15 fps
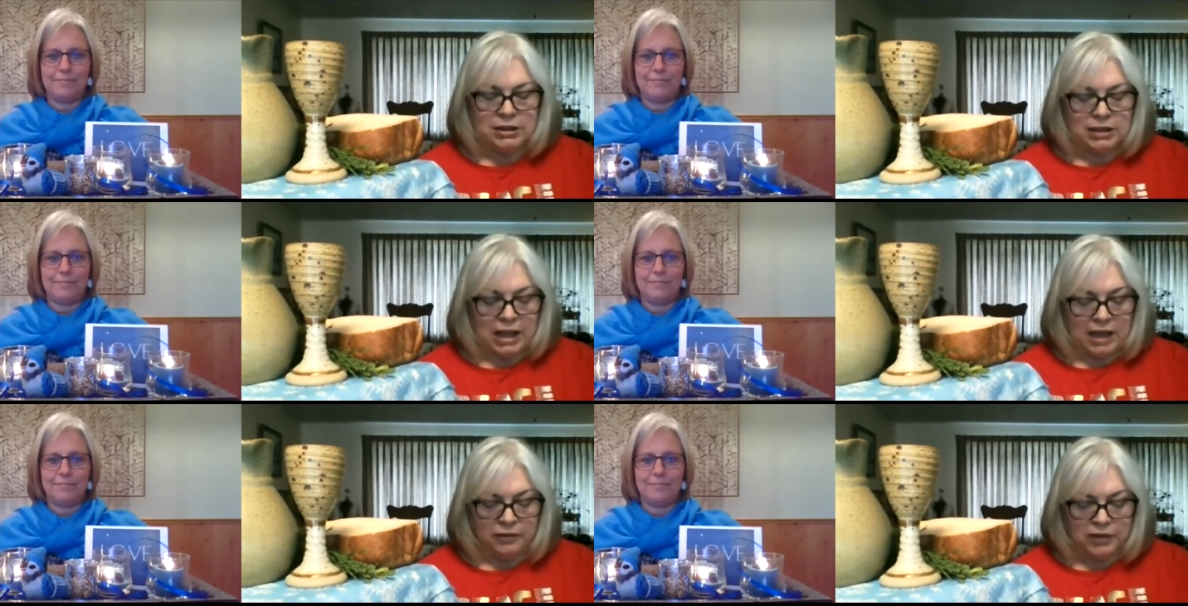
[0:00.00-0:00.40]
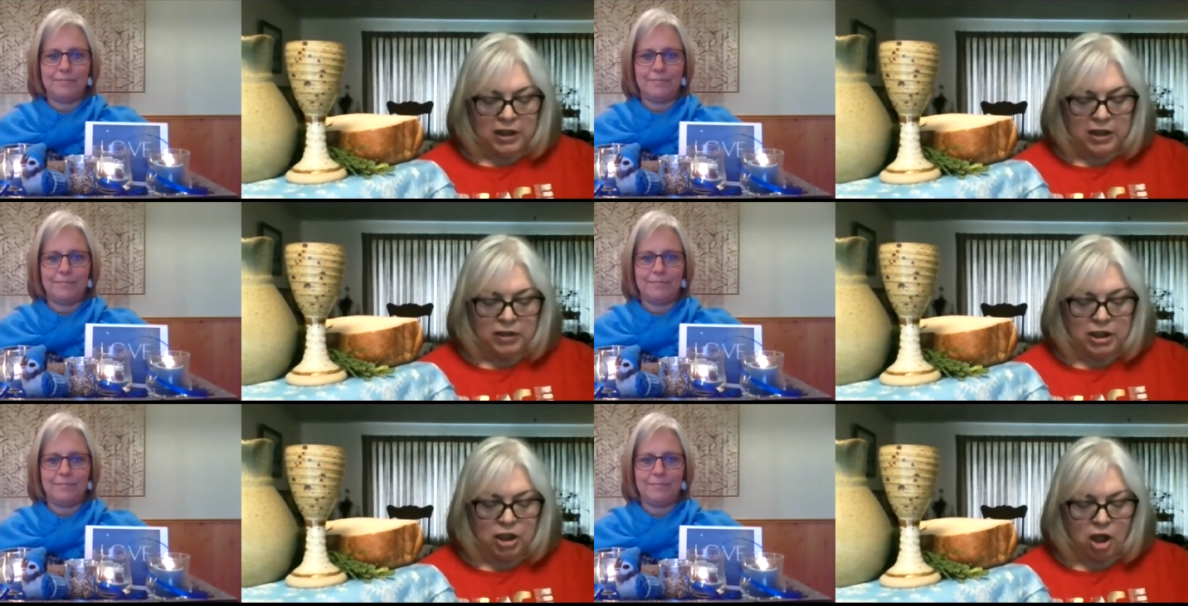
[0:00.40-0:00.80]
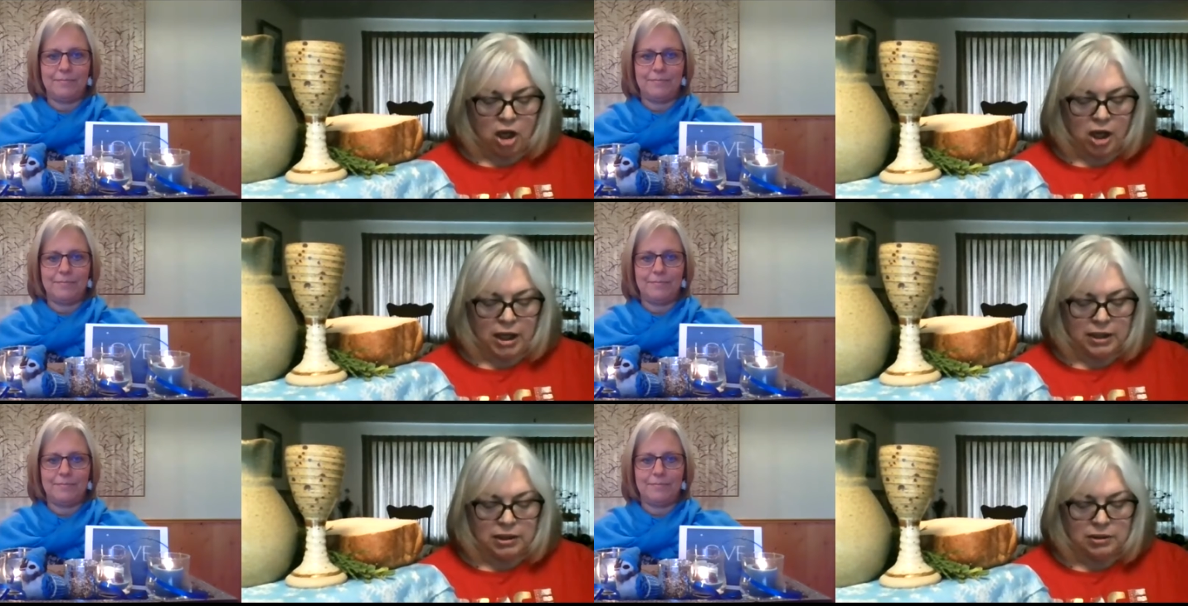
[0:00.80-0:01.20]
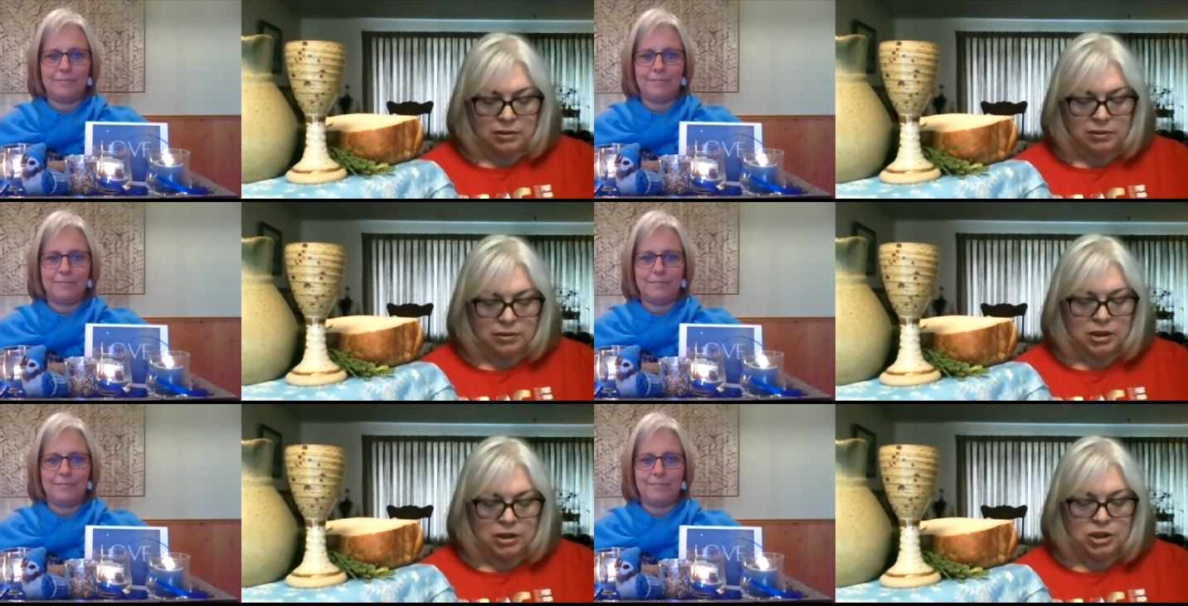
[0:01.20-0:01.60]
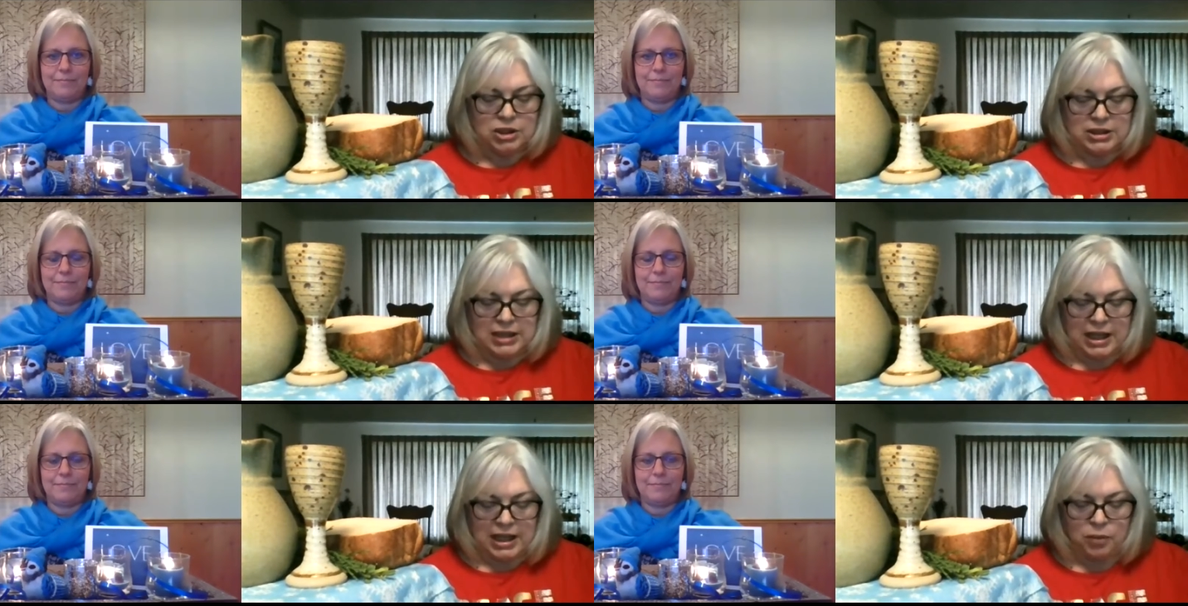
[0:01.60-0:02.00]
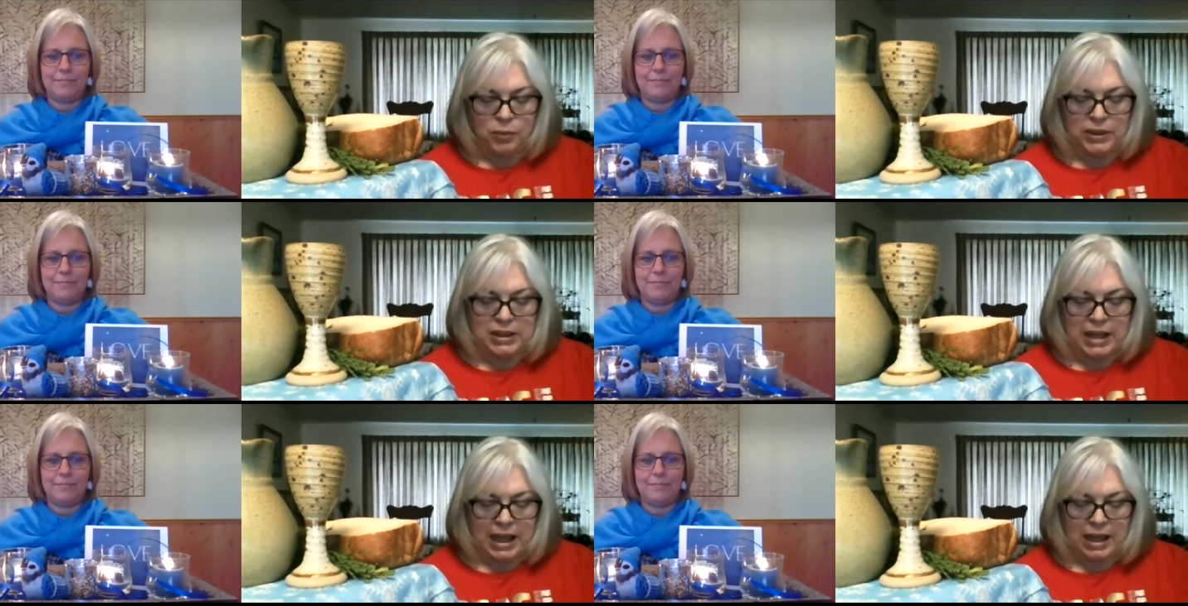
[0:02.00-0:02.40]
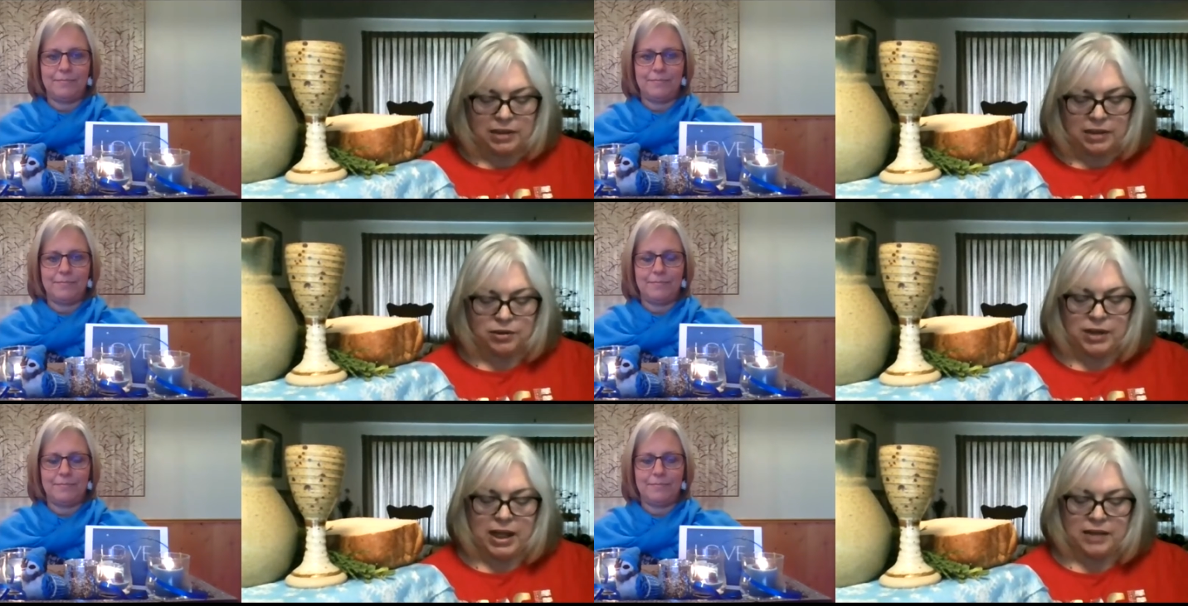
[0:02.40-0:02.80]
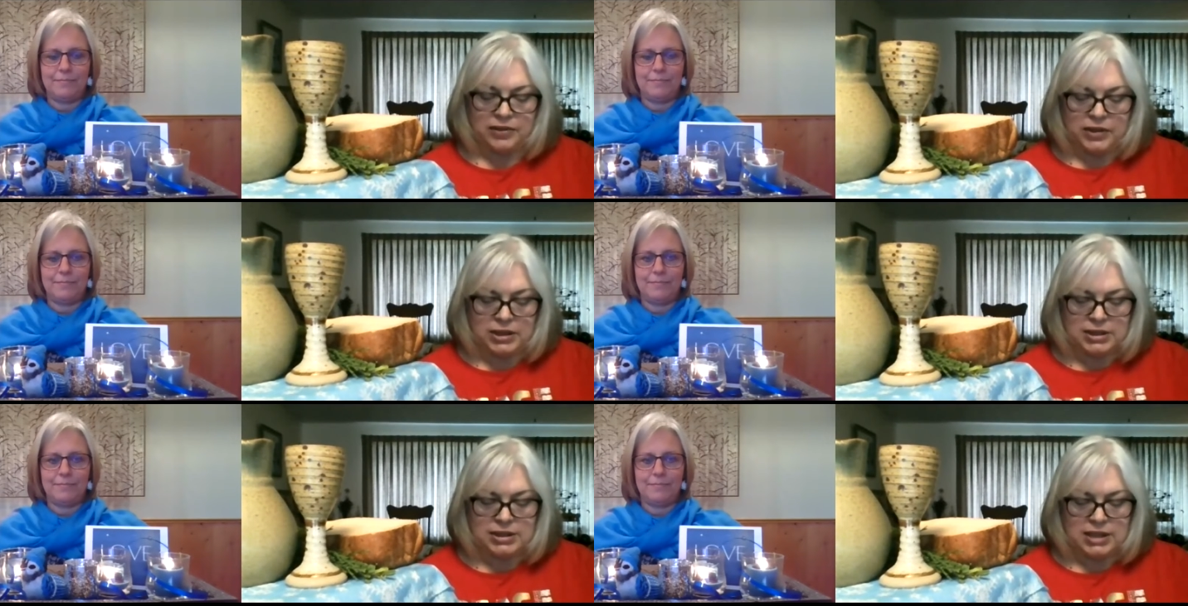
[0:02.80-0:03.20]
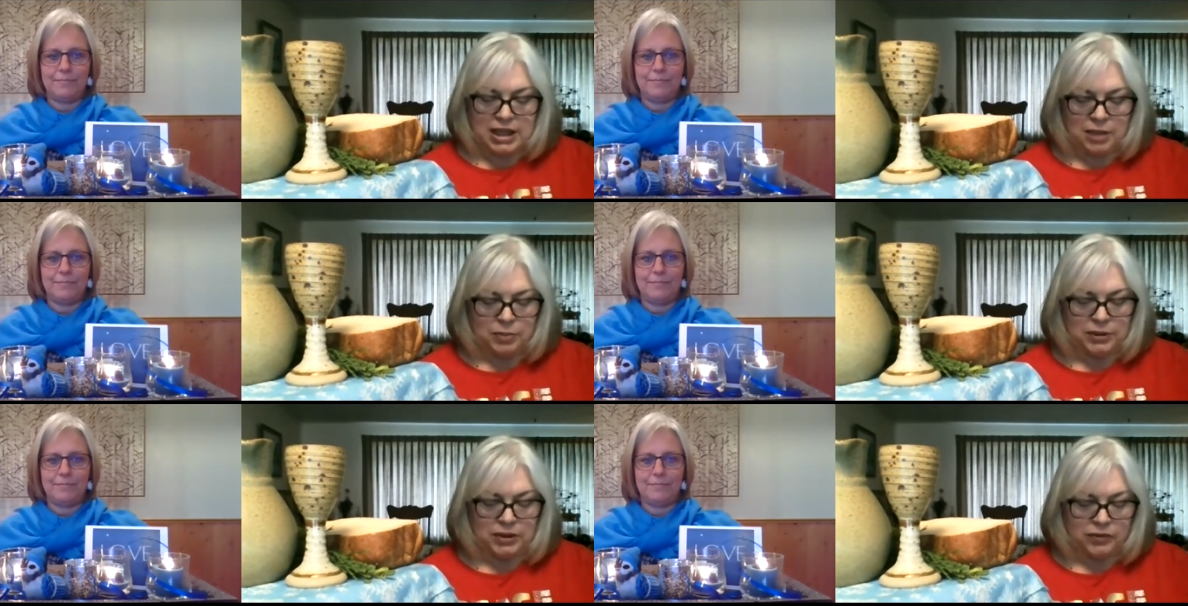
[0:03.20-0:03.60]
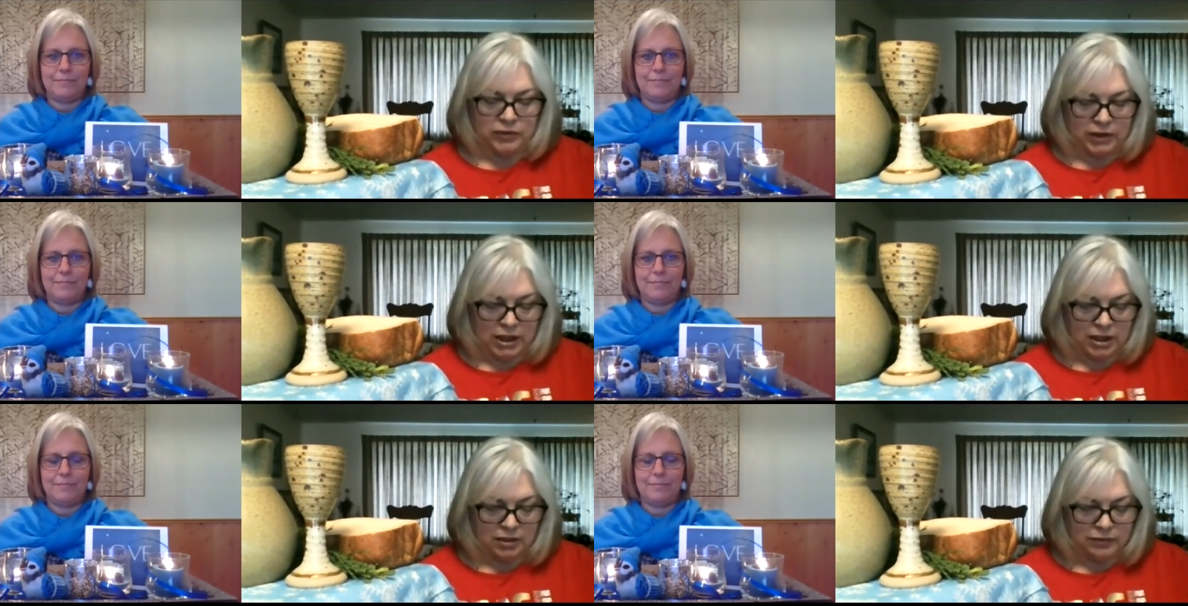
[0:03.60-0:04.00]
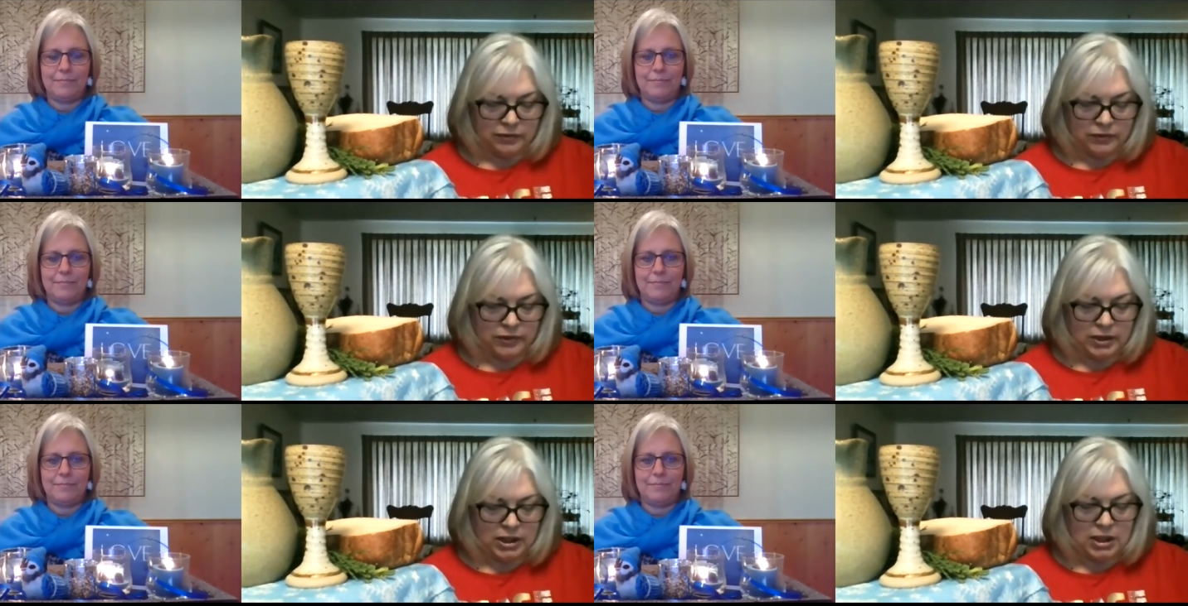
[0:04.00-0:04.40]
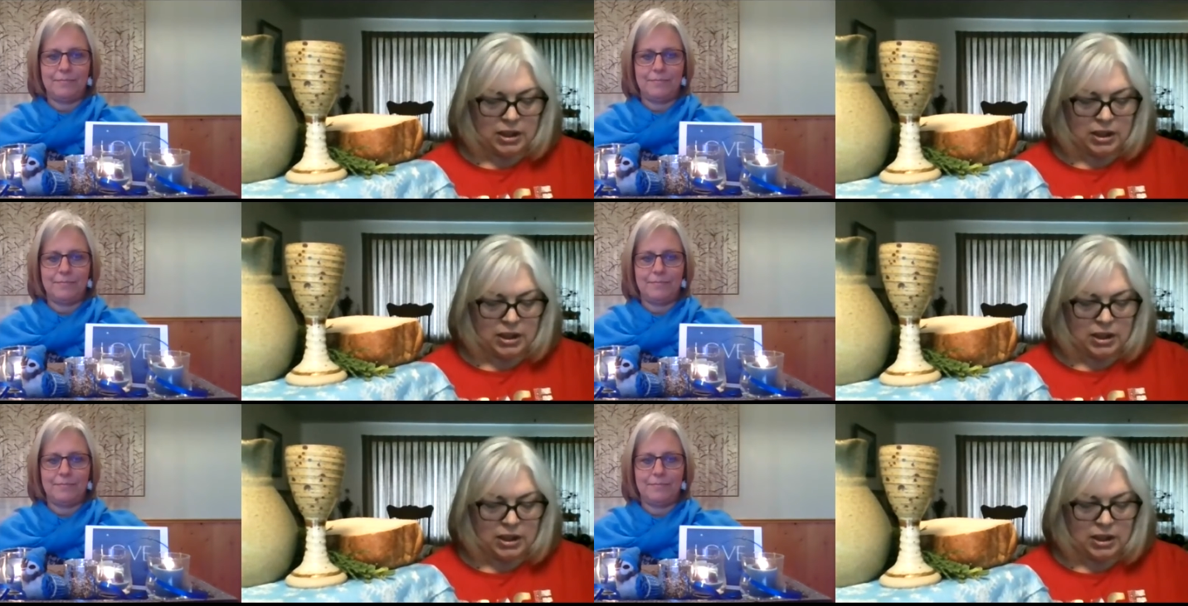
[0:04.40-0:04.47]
Speaker 1: Life giving God, today we gather at this table of love,